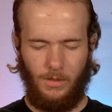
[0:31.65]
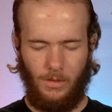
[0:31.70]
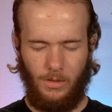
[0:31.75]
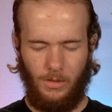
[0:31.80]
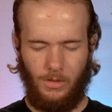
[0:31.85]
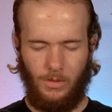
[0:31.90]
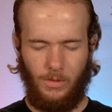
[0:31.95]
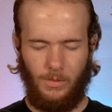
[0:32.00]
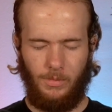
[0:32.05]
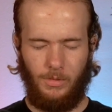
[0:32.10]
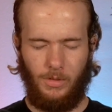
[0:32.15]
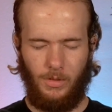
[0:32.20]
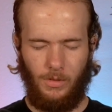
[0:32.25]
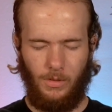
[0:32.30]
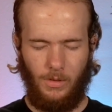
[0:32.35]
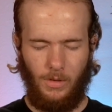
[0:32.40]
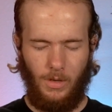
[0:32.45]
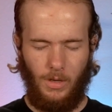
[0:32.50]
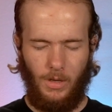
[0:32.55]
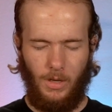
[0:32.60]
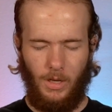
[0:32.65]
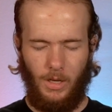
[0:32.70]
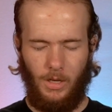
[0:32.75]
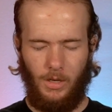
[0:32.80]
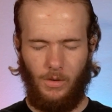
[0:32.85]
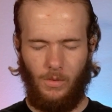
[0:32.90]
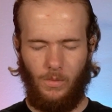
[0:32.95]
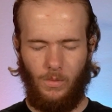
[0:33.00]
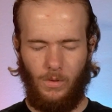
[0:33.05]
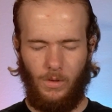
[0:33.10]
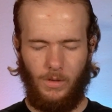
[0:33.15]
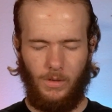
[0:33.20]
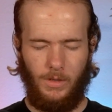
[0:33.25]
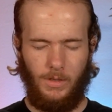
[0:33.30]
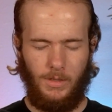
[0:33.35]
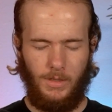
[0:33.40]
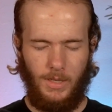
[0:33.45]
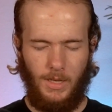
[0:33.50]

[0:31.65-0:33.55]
the scripture and your word